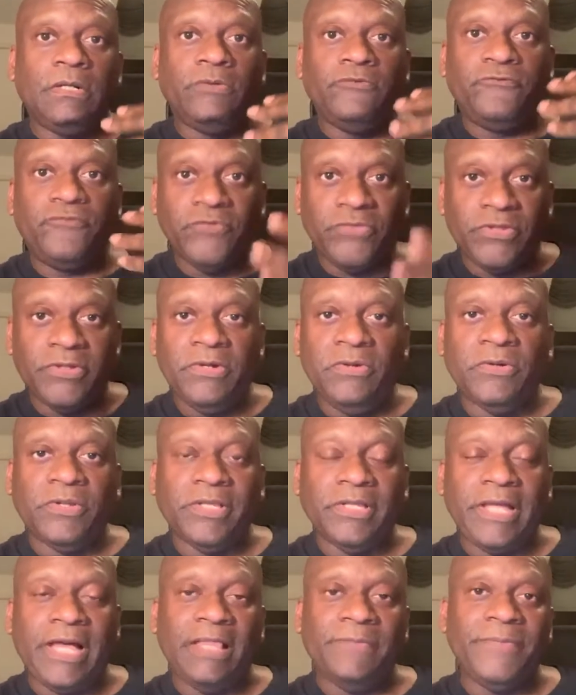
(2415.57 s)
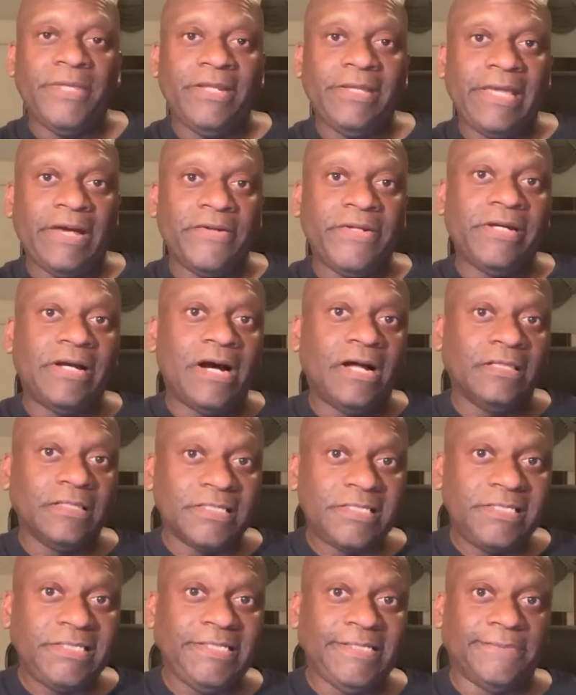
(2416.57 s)
for the Oakland Alameda County
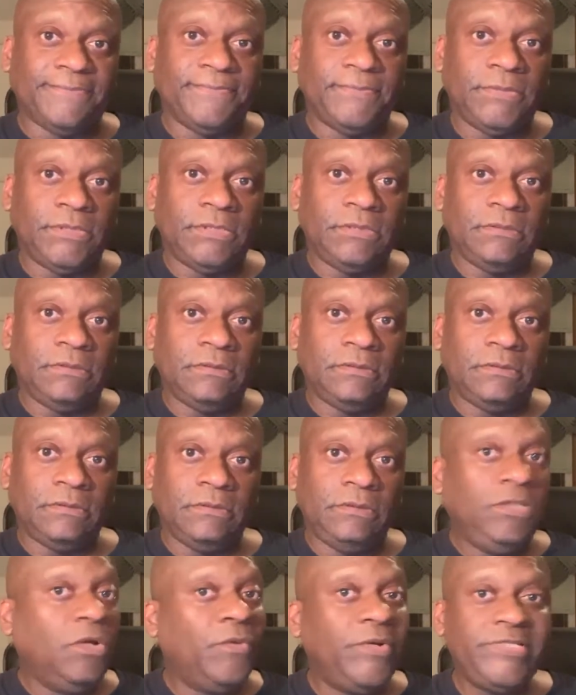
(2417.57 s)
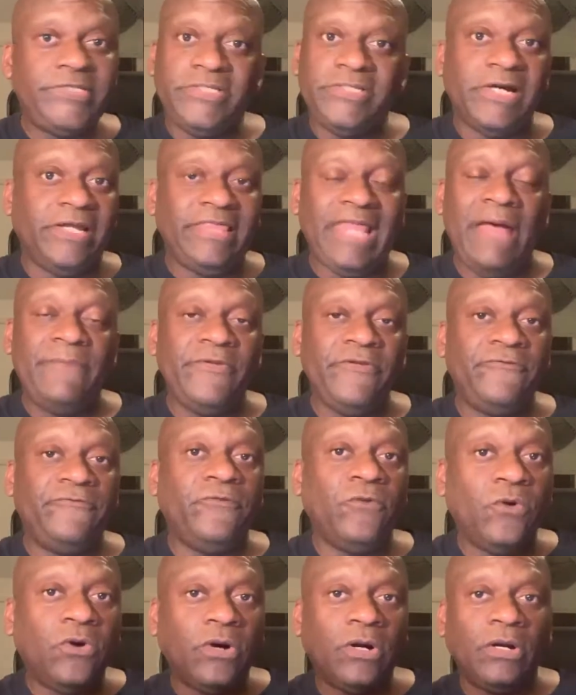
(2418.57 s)
Coliseum. No one's done that
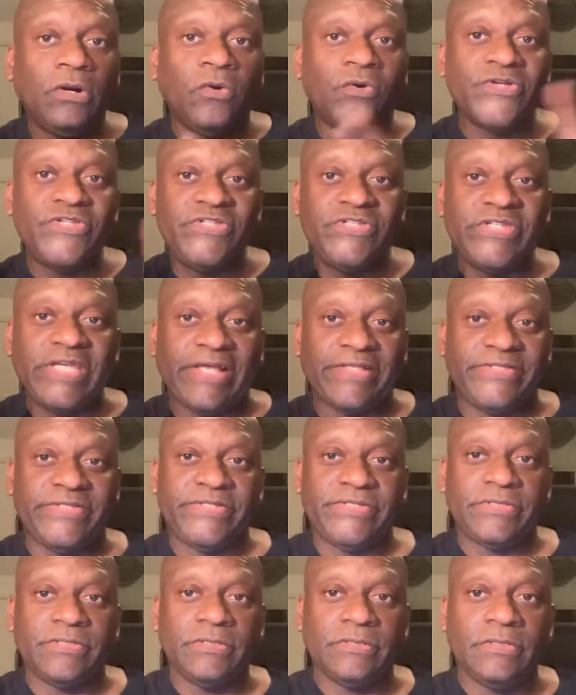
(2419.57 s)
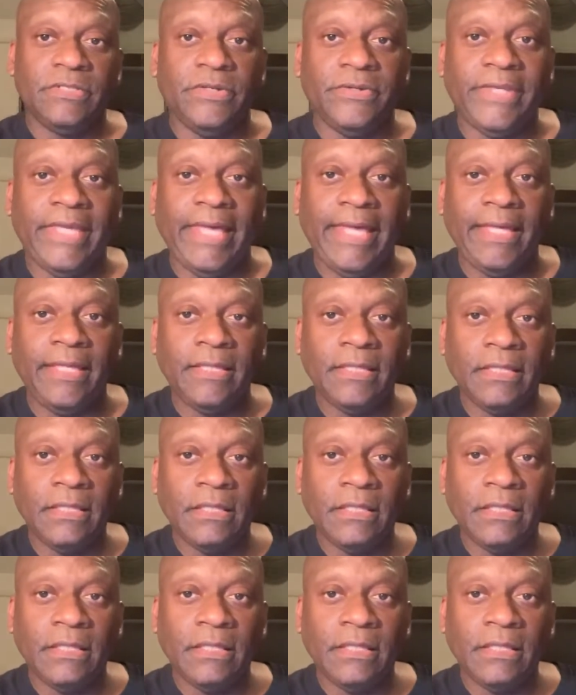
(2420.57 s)
before or since, okay?